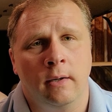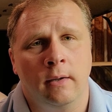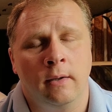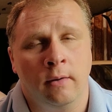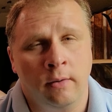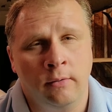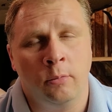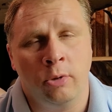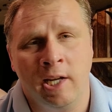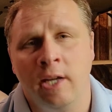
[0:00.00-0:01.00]
There is a
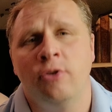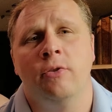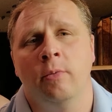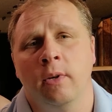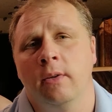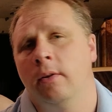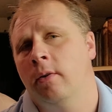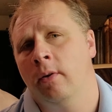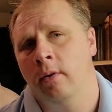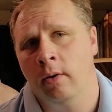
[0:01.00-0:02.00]
big issue with the
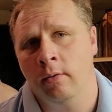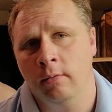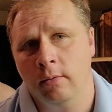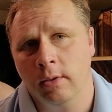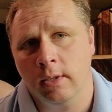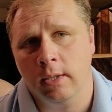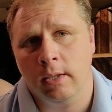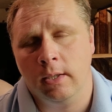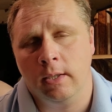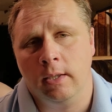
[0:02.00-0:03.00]
car, though,
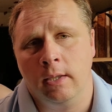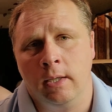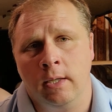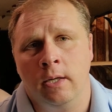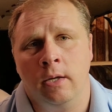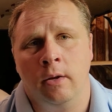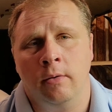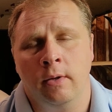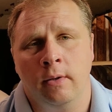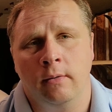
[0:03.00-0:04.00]
and I didn't know
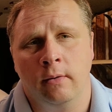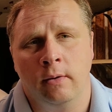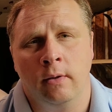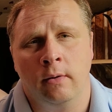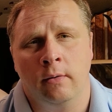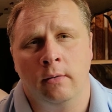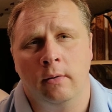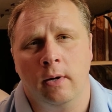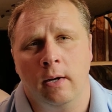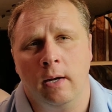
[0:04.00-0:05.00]
this until
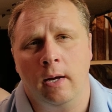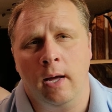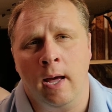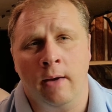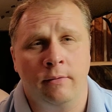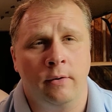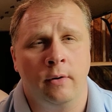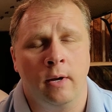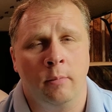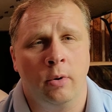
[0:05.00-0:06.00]

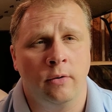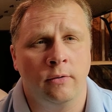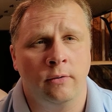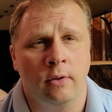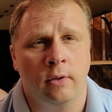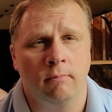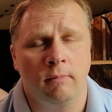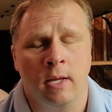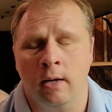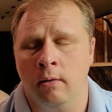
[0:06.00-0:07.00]
after I purchased it.
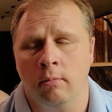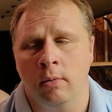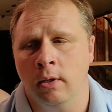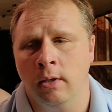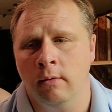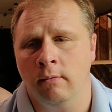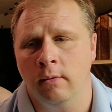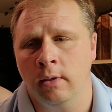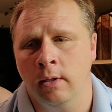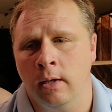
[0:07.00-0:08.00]
I don't believe
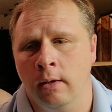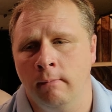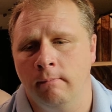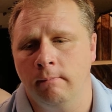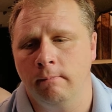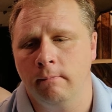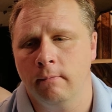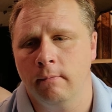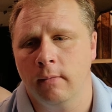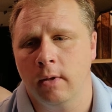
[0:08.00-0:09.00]
the
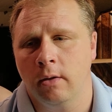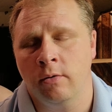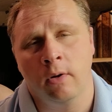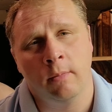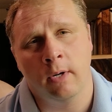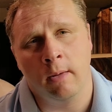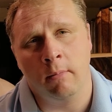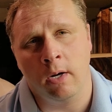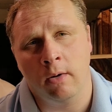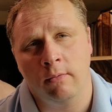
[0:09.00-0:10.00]
gentleman I
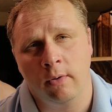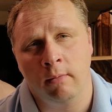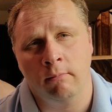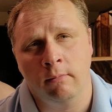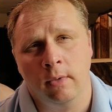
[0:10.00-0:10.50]
bought it from